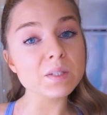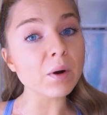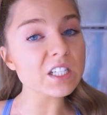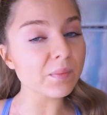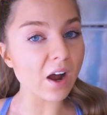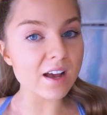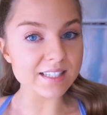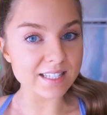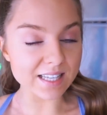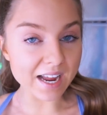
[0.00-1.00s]
the sports bra is
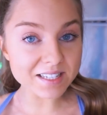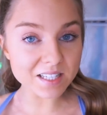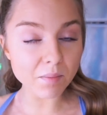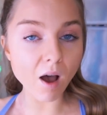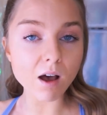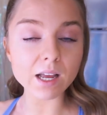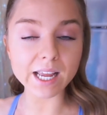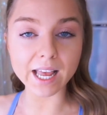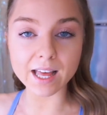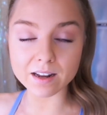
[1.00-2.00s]
a size small,
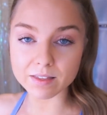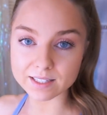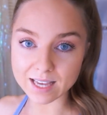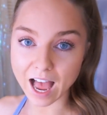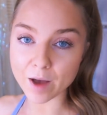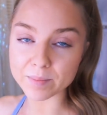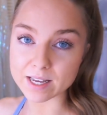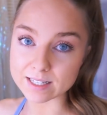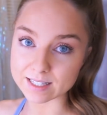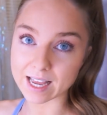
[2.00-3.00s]
and the top
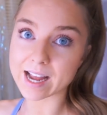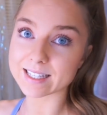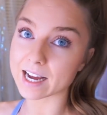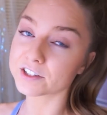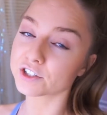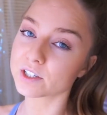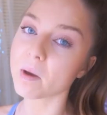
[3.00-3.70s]
is a size extra